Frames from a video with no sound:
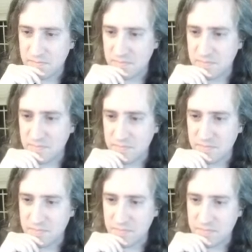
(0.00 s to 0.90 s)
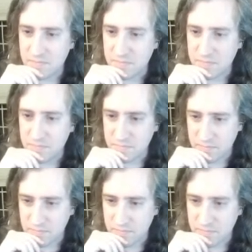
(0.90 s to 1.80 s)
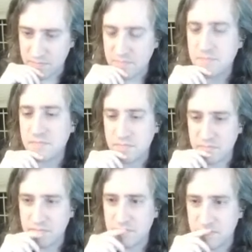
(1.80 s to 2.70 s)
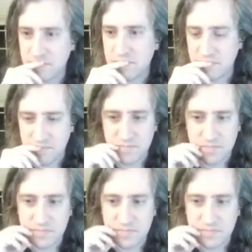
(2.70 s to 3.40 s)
The person shown says nothing.